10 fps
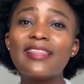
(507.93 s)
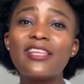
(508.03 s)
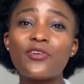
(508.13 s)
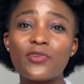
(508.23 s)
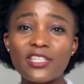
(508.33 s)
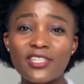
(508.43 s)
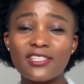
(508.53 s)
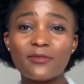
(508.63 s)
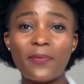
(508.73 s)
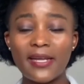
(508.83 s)
the
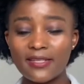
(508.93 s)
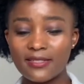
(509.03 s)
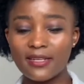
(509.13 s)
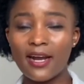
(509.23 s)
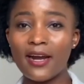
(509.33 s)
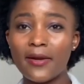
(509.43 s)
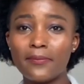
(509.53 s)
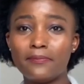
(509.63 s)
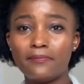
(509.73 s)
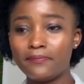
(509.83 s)
richest place
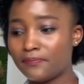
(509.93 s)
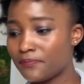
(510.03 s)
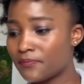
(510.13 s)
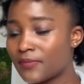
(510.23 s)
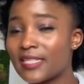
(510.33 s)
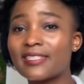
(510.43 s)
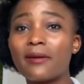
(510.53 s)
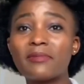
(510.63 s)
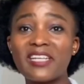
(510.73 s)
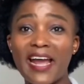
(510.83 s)
um,
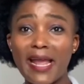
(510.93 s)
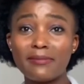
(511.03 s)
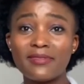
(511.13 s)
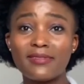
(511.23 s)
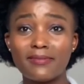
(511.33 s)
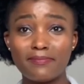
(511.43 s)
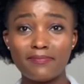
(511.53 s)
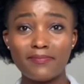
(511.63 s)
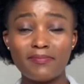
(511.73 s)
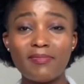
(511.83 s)
sometimes
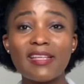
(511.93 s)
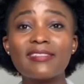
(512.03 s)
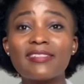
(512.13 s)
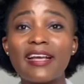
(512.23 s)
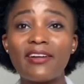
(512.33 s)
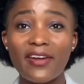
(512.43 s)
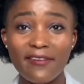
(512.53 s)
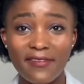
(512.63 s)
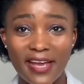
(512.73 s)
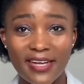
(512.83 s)
is the
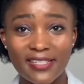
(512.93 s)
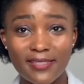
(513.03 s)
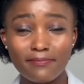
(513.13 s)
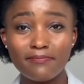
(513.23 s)
graveyard.